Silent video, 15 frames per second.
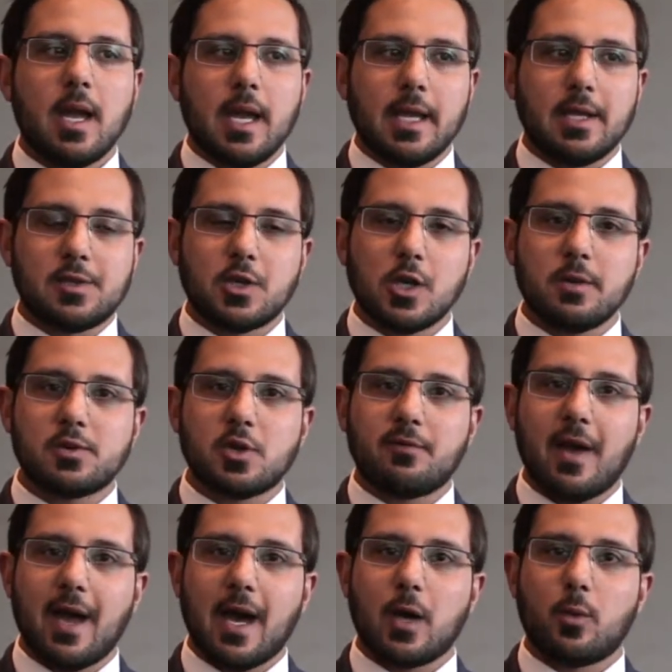In terms of
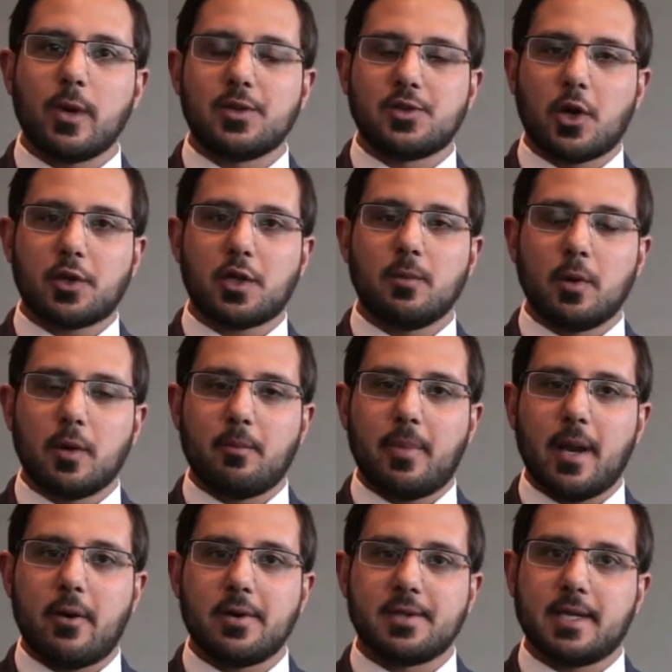how we document
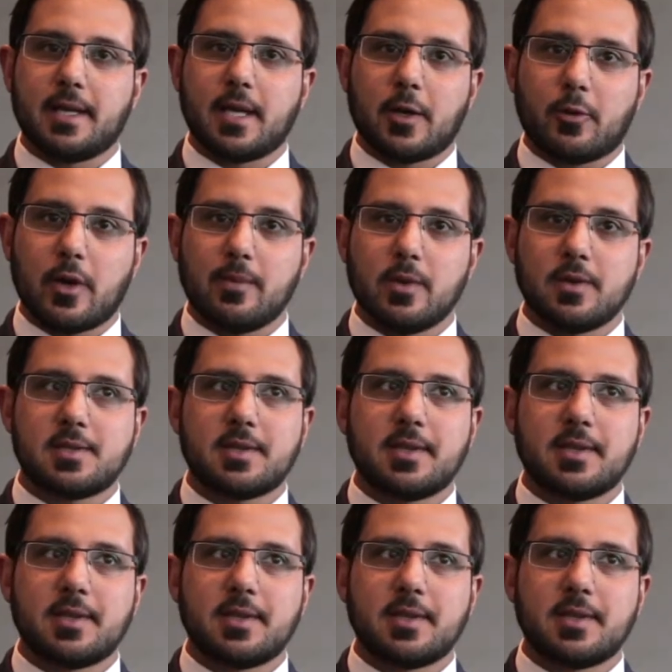parenting agreements,